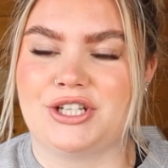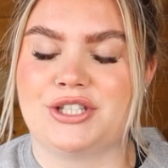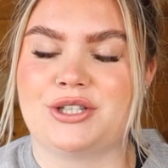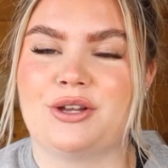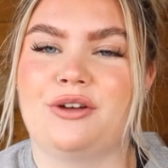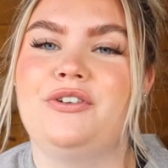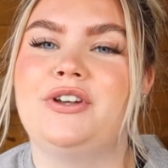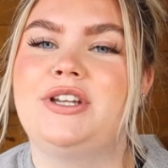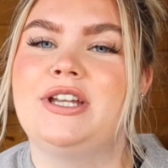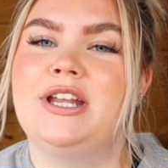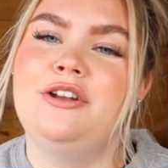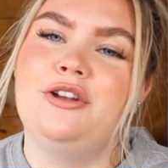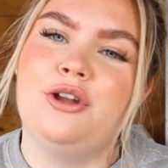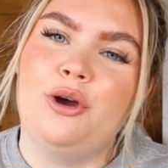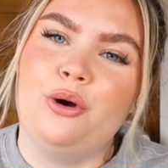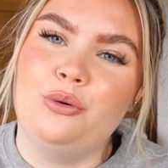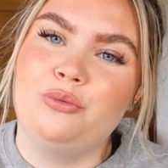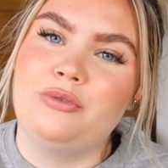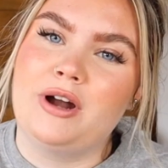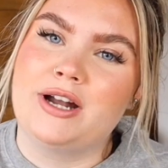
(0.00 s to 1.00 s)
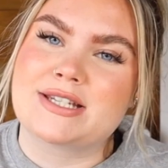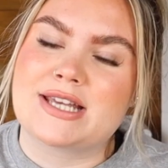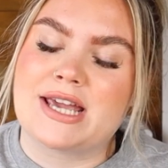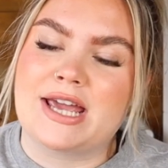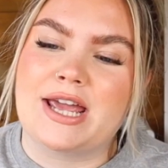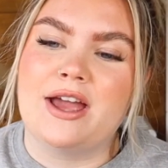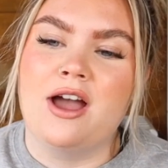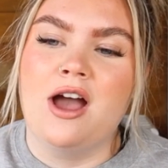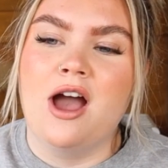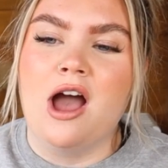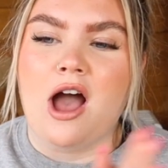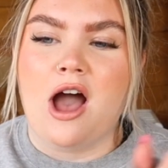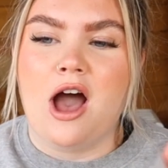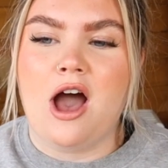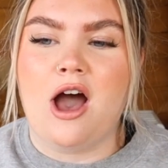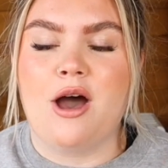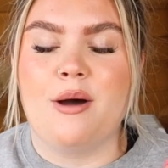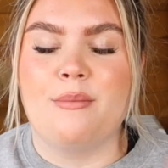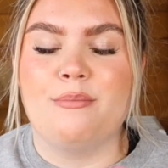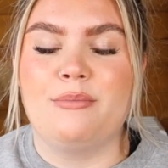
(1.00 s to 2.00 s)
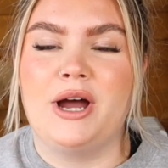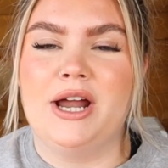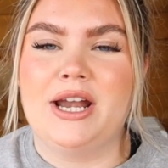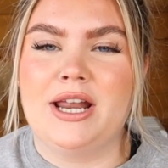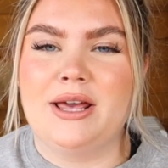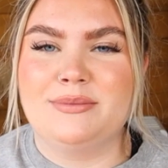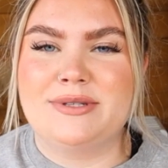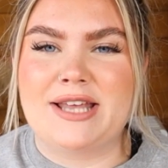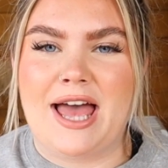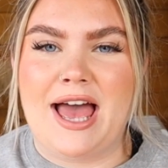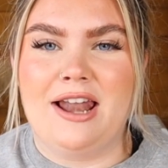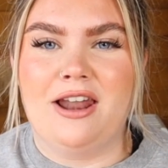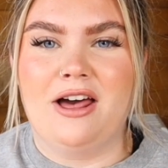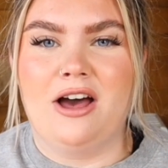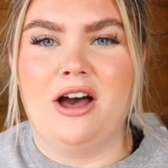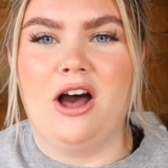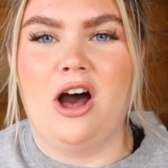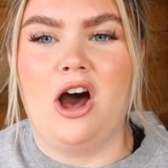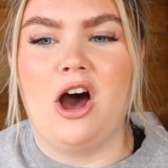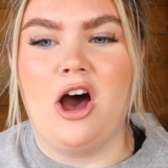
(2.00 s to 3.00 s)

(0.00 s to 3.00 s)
So if you didn't know already, my name's Ella.